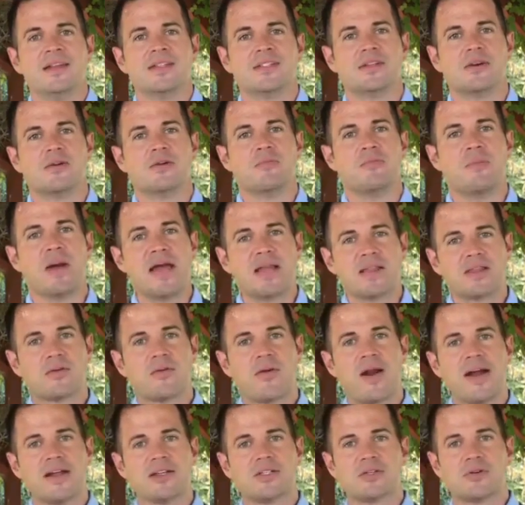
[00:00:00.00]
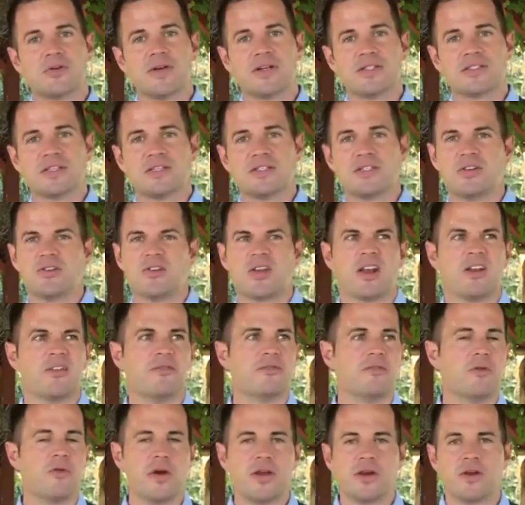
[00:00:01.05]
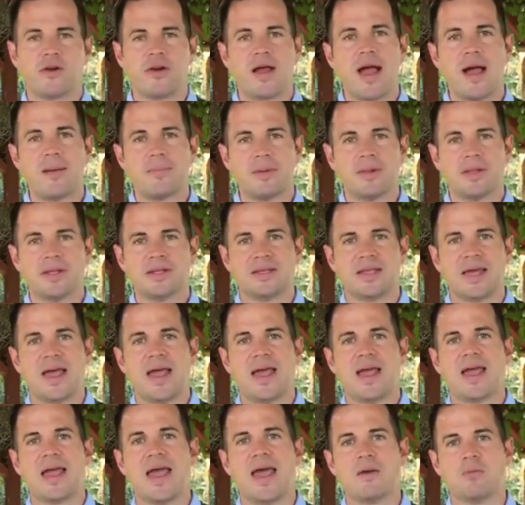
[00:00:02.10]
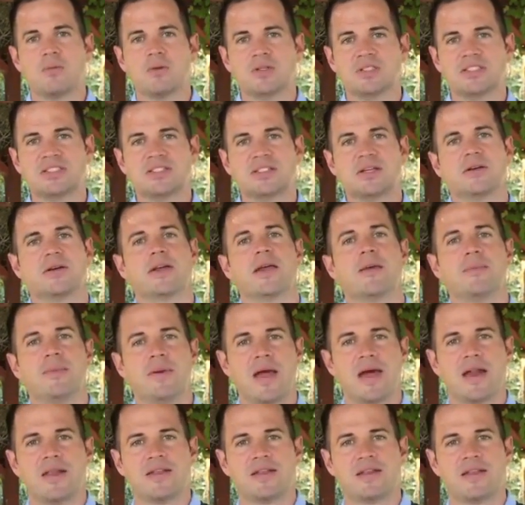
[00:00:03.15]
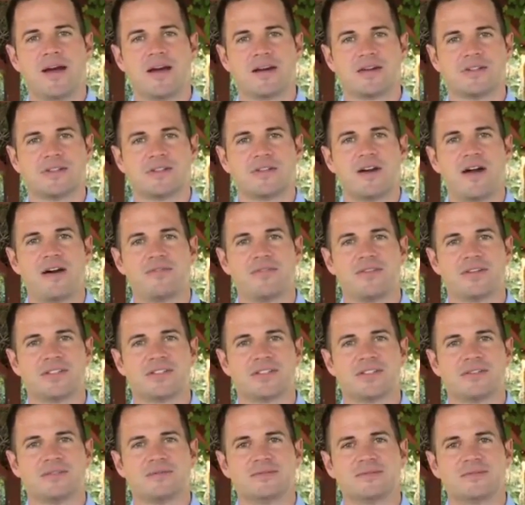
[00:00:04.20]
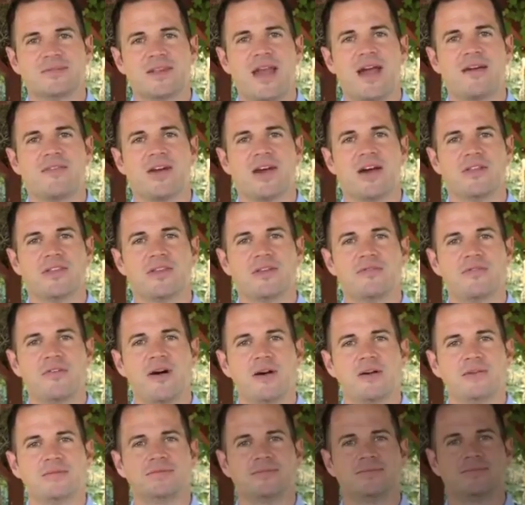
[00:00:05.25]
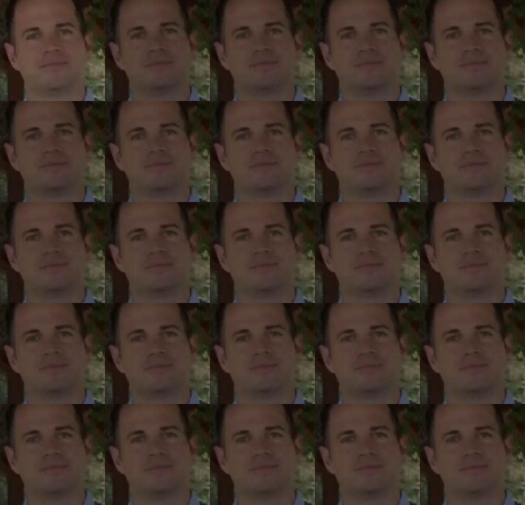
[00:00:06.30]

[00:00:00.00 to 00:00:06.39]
So make the right choices. You can avoid your apple a day and we'll still keep you out of the doctor's office. Have a healthy fall.